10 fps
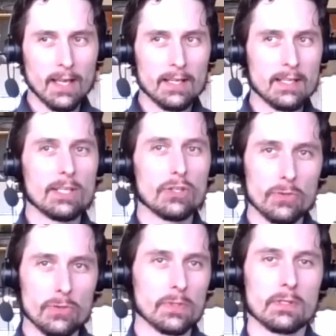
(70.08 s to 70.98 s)
kind of
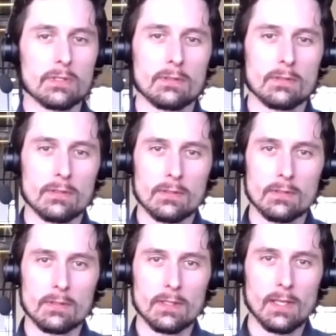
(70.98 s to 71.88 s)
issues
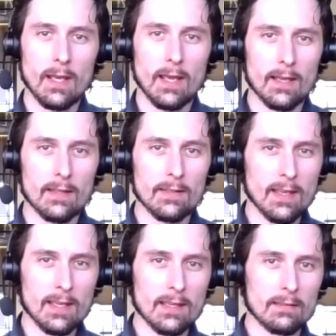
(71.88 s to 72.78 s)
can
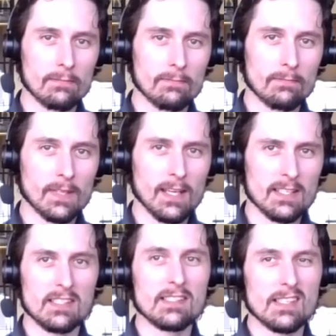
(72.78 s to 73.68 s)
they
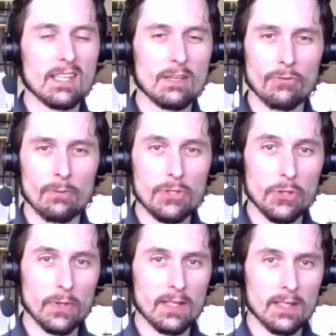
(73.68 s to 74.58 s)
kind of see from
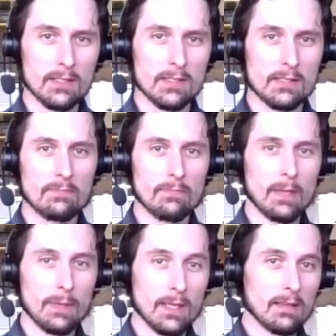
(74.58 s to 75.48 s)
doing this,
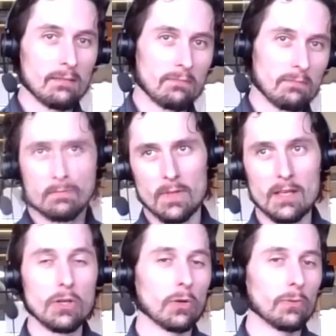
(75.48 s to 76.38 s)
maybe
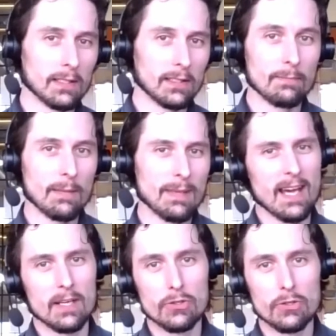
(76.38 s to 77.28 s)
incorrectly, maybe
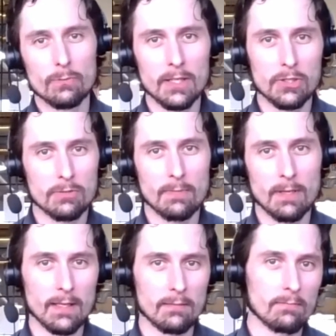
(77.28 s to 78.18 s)
adding too much,
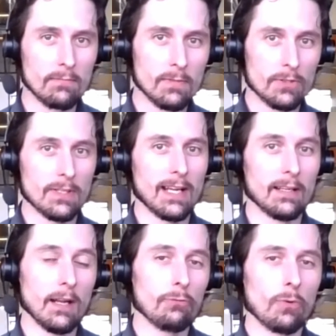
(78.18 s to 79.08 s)
maybe there's not
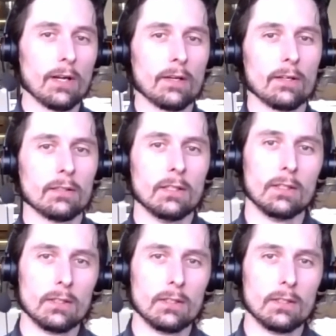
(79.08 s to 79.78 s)
enough water?